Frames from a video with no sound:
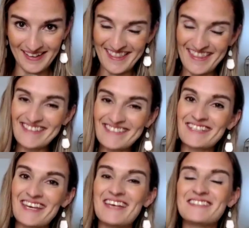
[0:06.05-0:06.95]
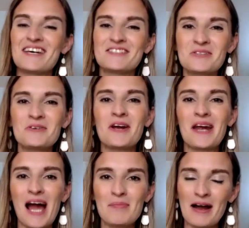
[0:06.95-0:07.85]
This is a
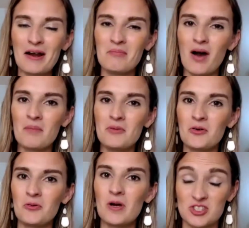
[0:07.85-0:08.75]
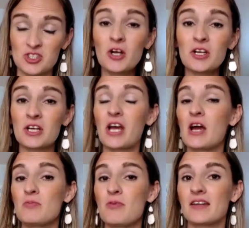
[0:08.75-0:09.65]
story about a mom who started
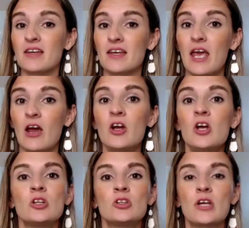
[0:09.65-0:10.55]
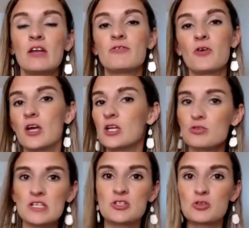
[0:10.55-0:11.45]
chiropractic care looking for
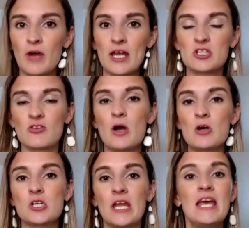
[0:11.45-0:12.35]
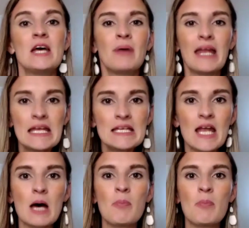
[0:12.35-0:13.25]
increased range of motion, but ended
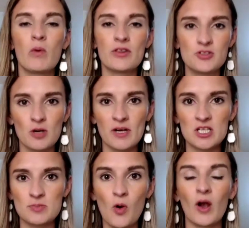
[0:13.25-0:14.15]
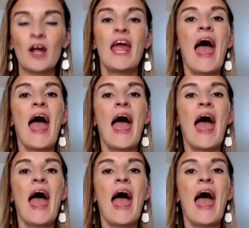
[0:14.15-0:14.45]
up with so much more.